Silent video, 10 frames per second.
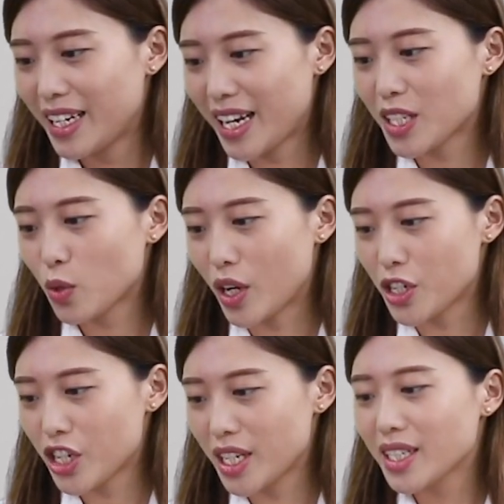Next
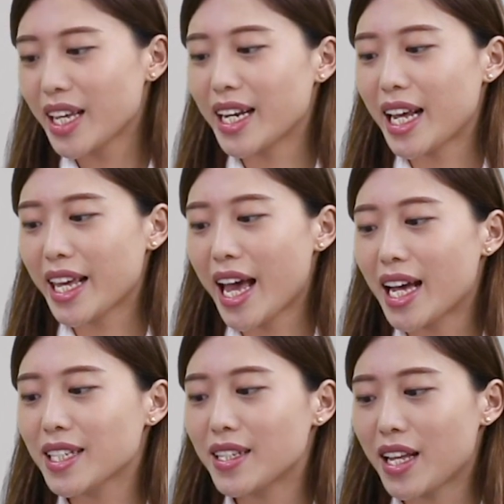question, can I
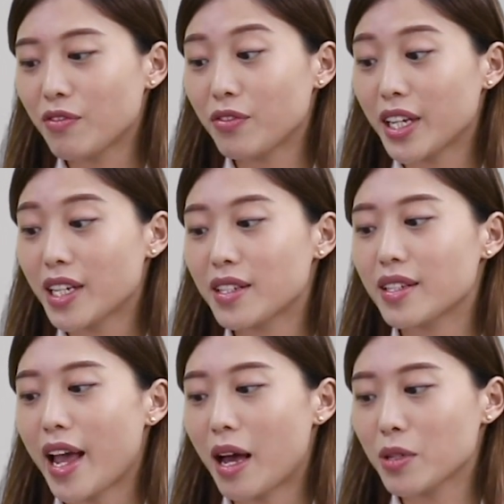cast
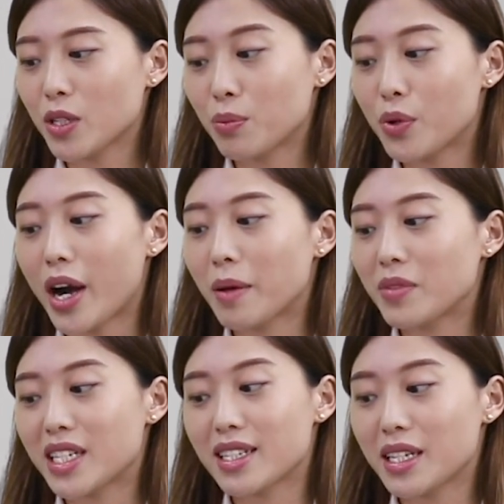Netflix, Amazon
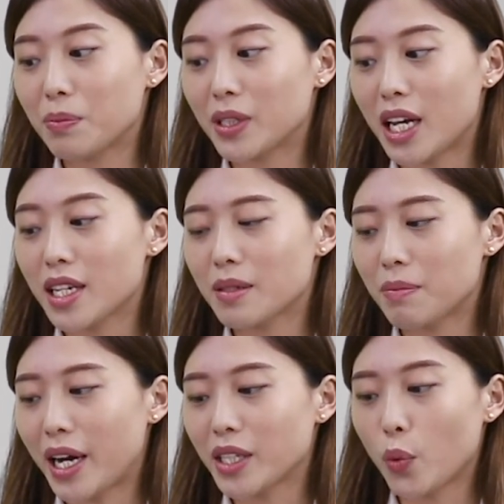Prime, Disney Plus
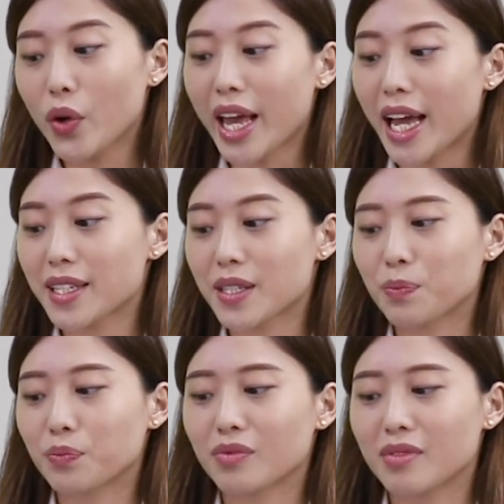by TwinX?
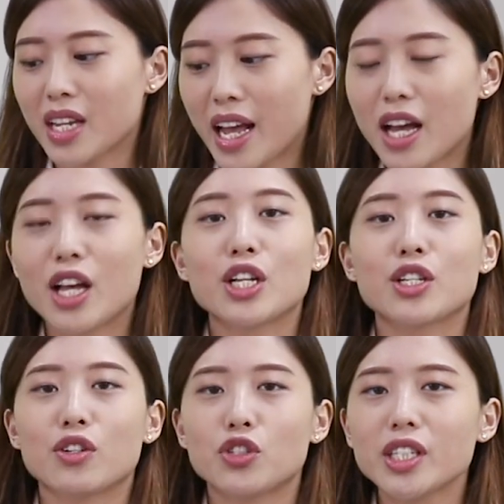
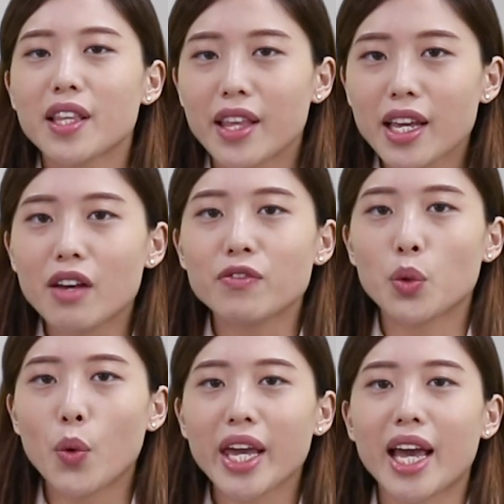So just think of
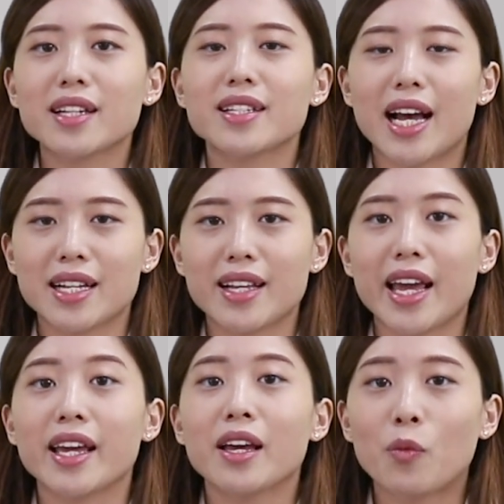TwinX as
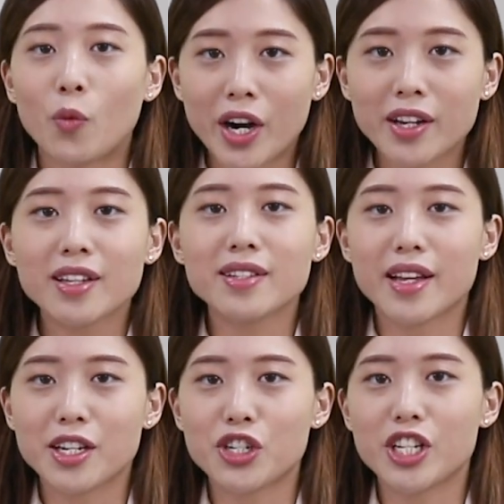a wireless
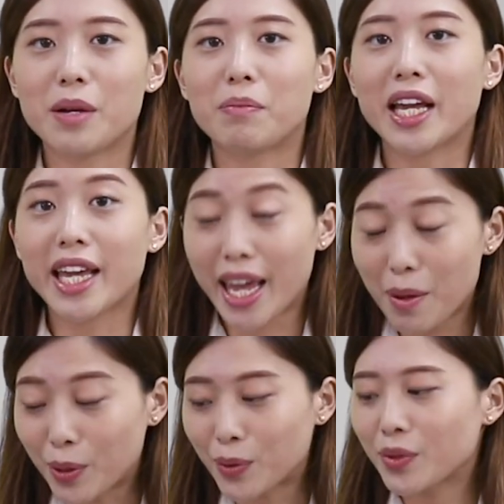HDMI
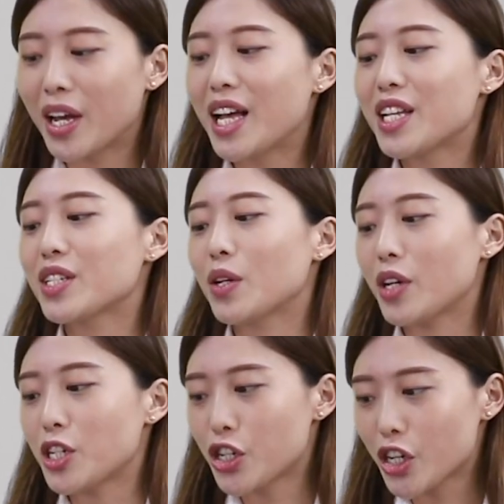cable. So
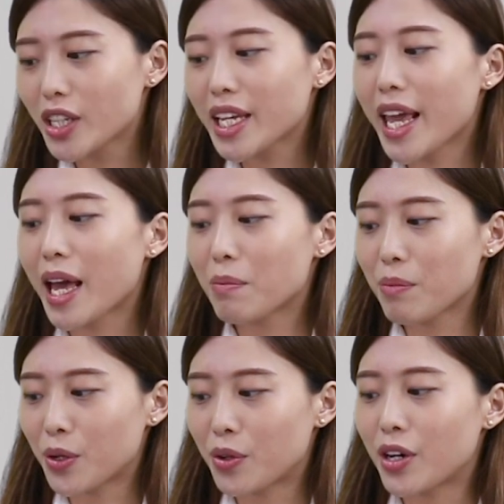it surely
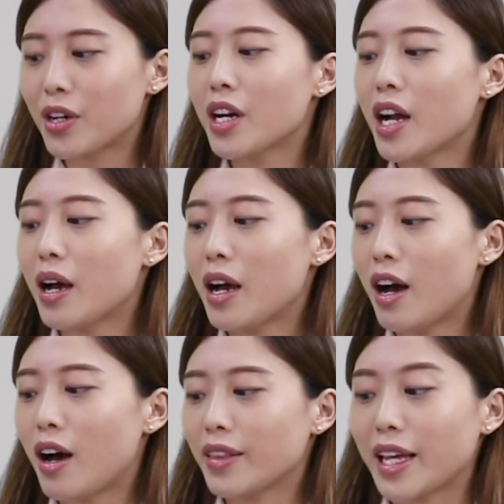can mirror
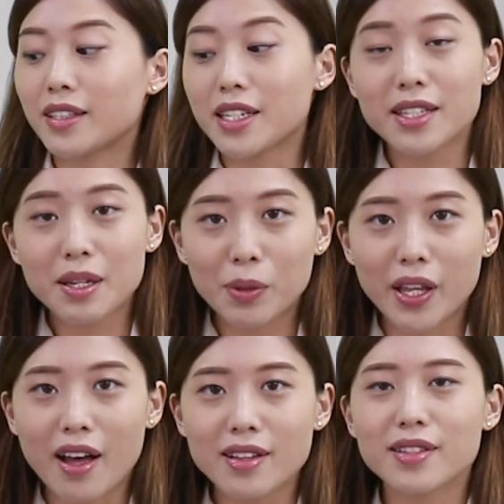like Disney
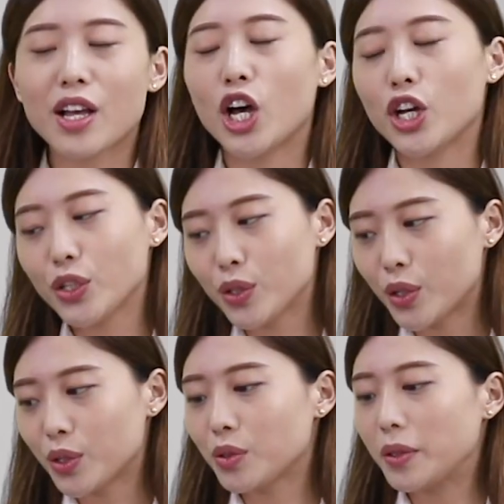Plus,
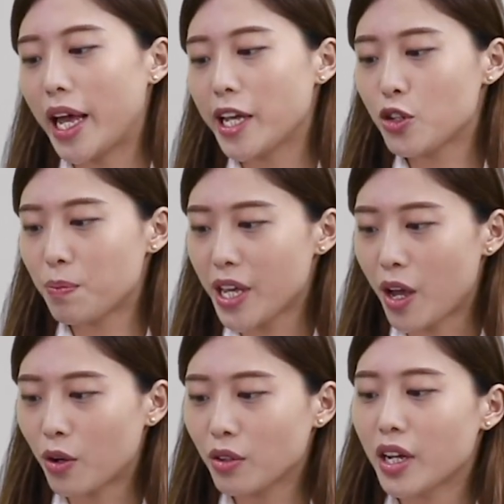Hulu,
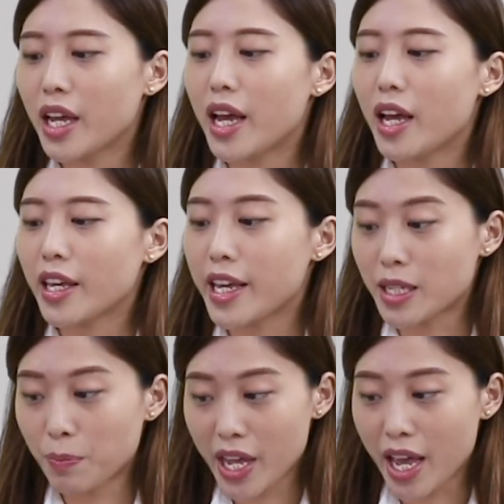HBO,
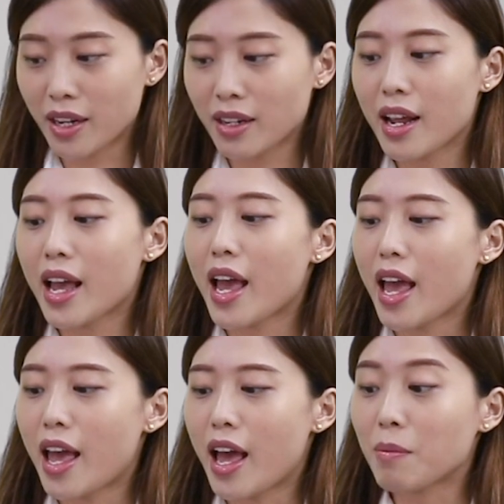ESPN,
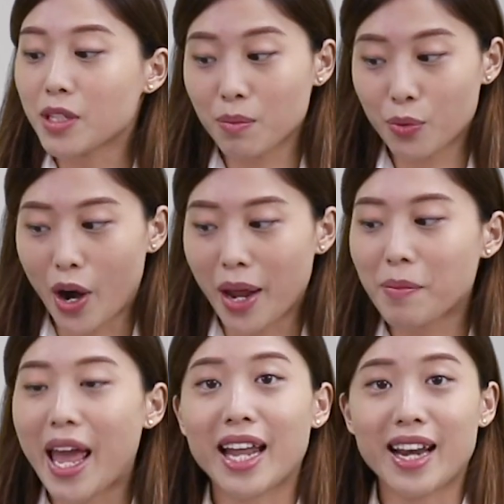Amazon
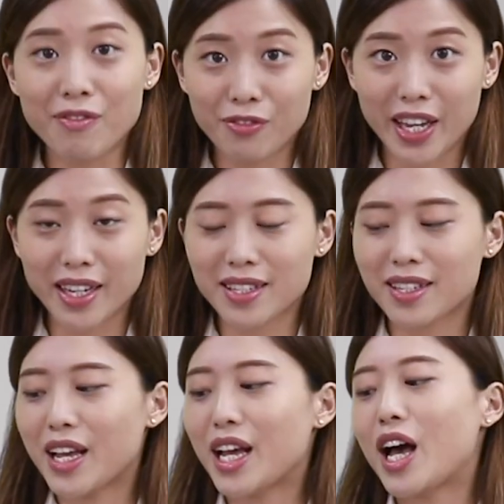Prime, and
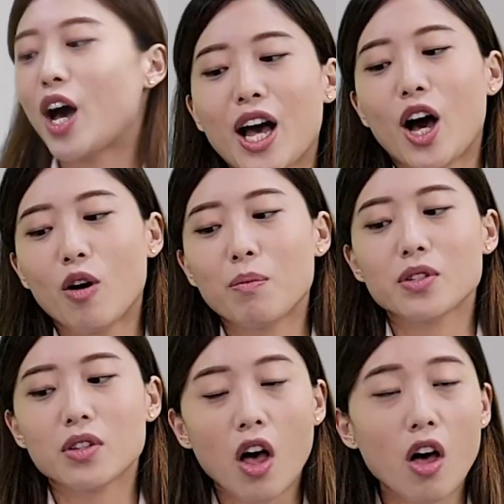Netflix. Almost
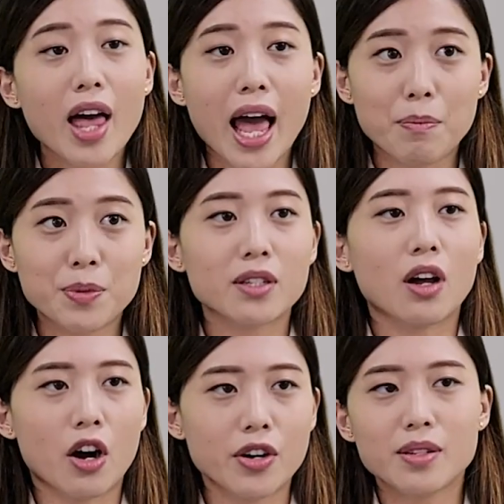all apps
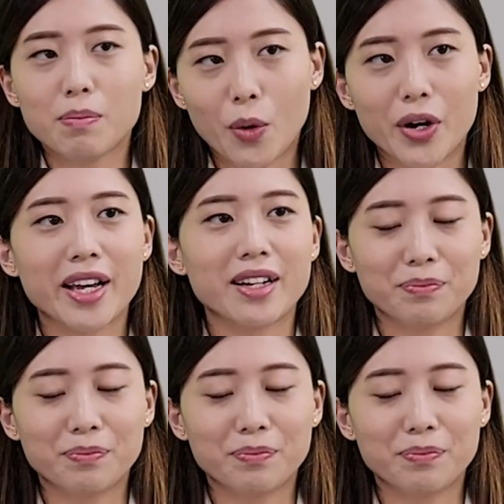are supported.